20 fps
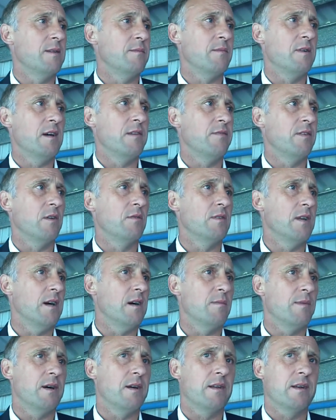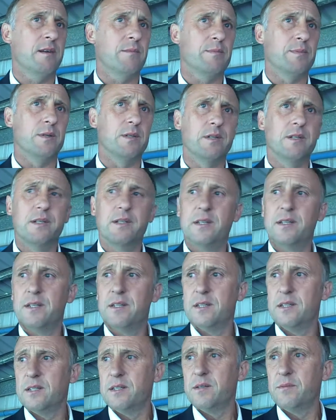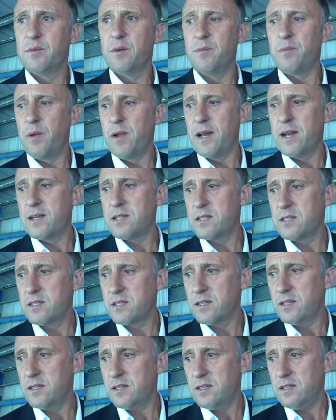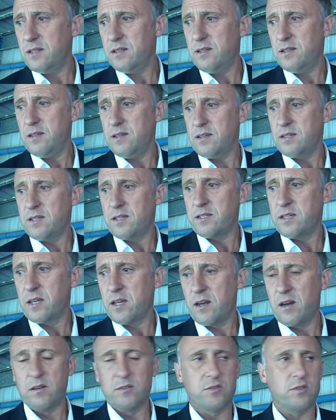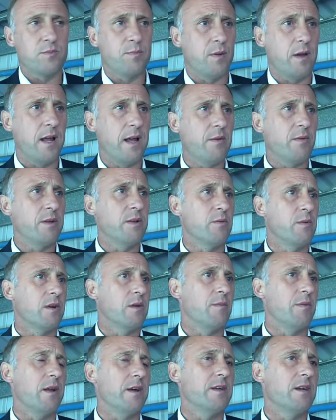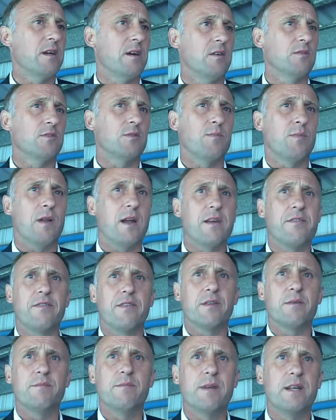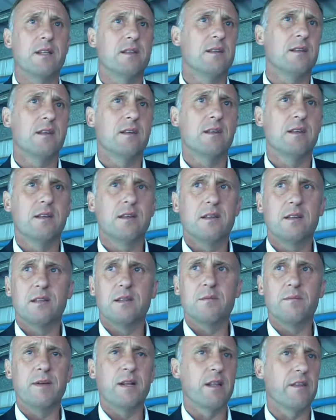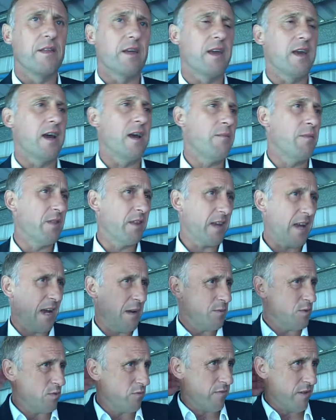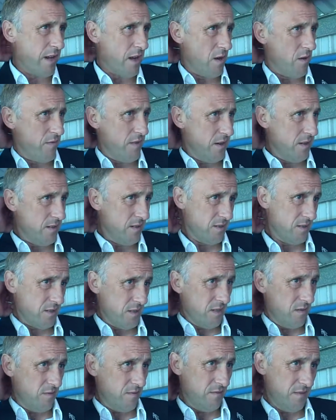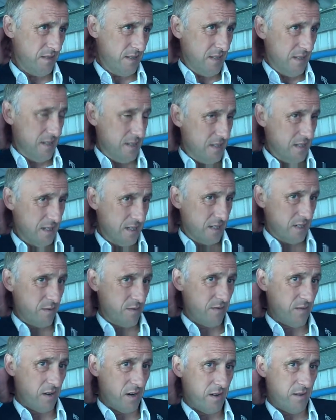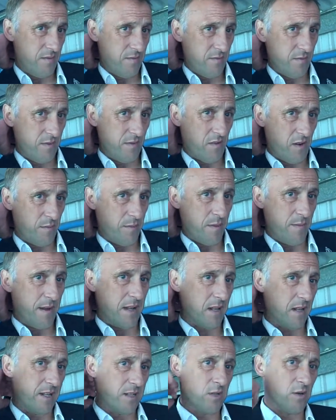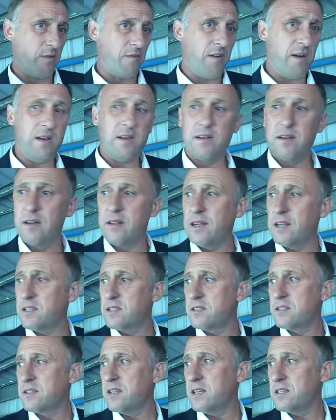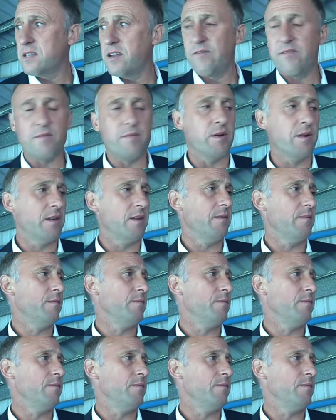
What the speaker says: I have no doubt about that. But players, so you can't just play when you want to play. You can't just play for the middle of the game when the game's already over. So, you know, we've got to be mentally tougher, and that's everybody.